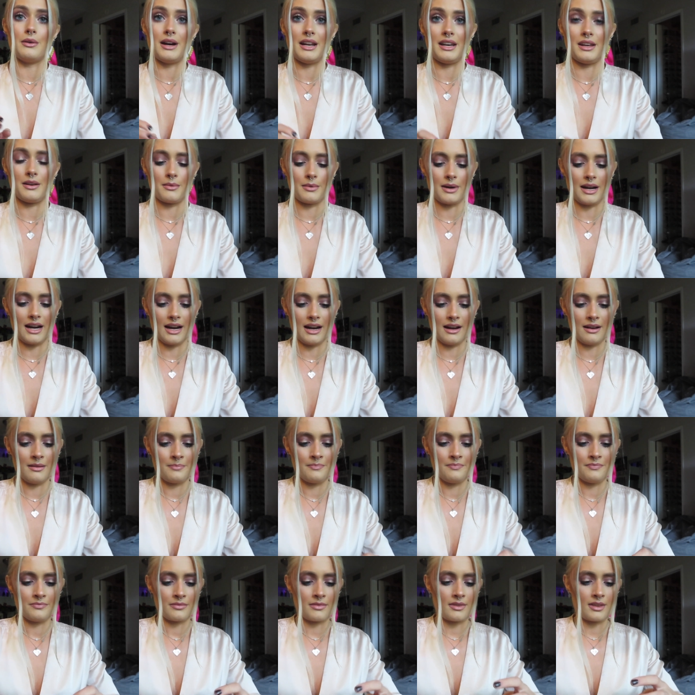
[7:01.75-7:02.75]
anywhere.
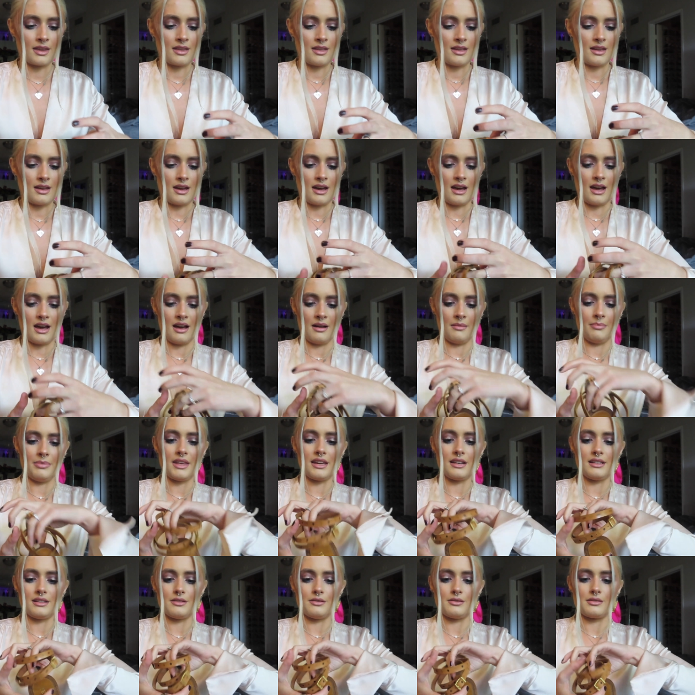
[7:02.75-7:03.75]

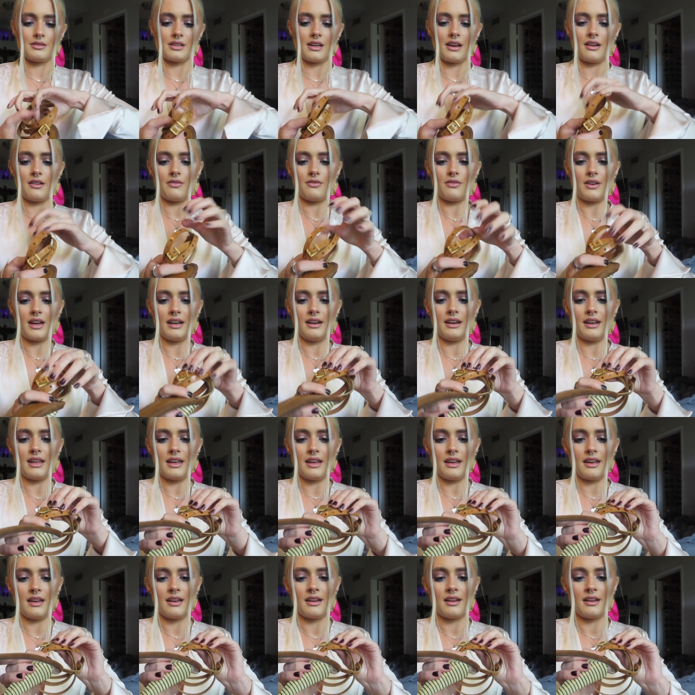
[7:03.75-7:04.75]
They do say
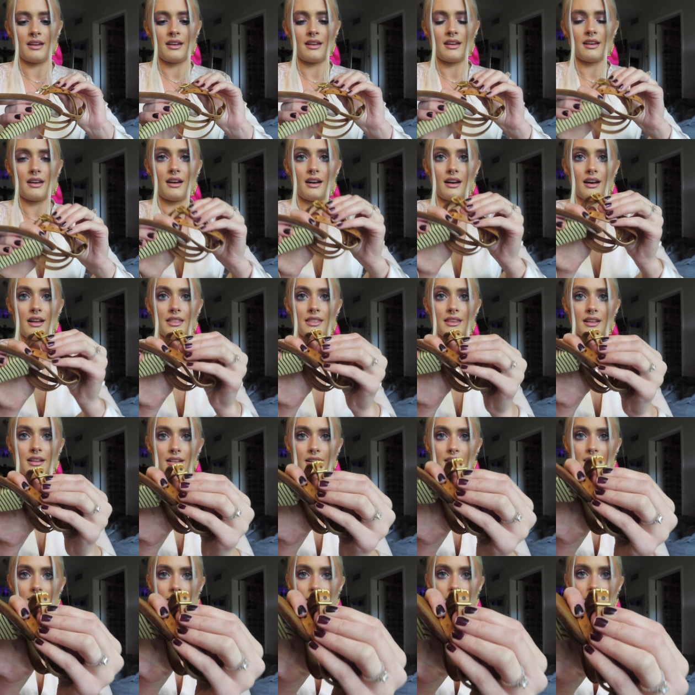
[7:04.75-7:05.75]
Fendi on the
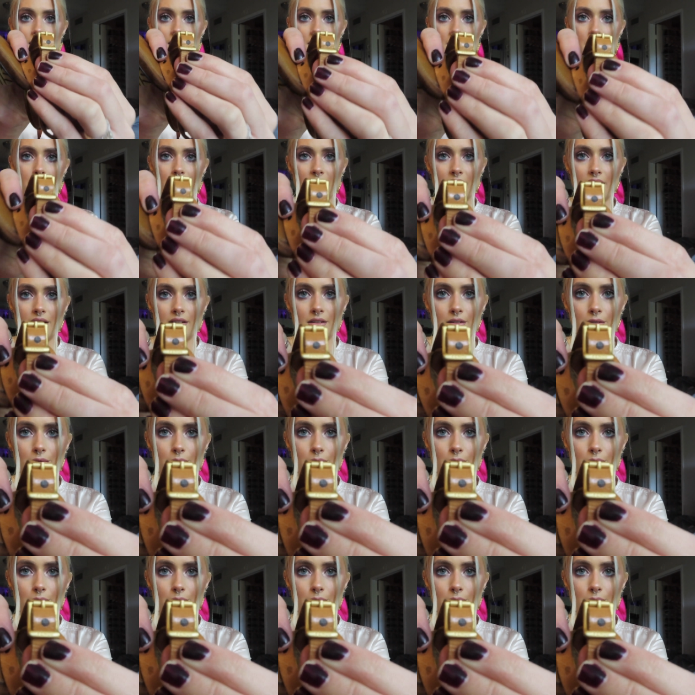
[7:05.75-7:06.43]
little heel buckle.